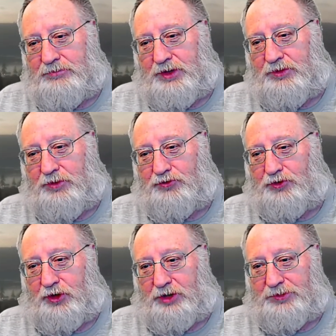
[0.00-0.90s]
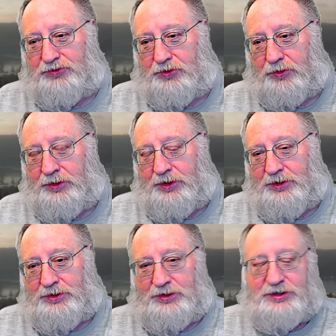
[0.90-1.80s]
And those arguments are
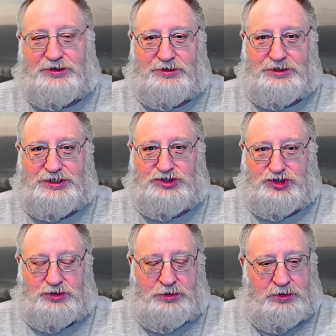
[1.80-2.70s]
legion.